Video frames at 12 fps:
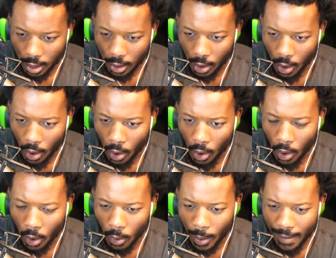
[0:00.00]

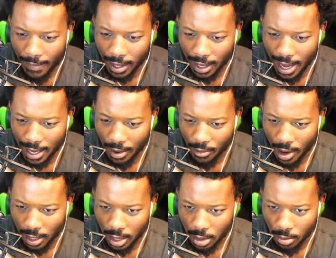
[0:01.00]
oh, we have to land
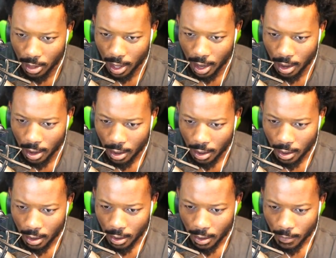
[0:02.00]
directly through there?
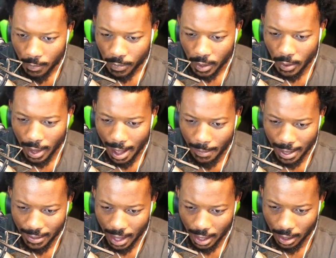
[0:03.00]
Okay, I
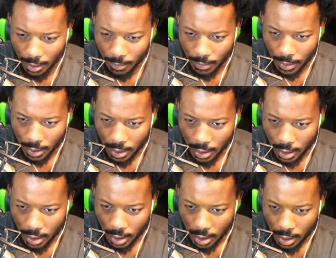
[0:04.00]
messed that up.
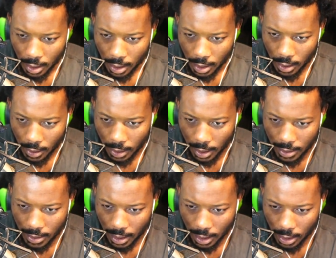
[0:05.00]
Let's
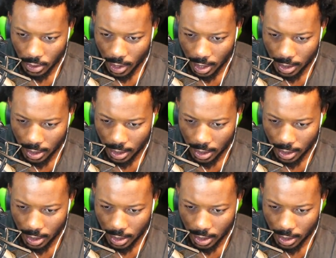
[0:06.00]
see. Let's try this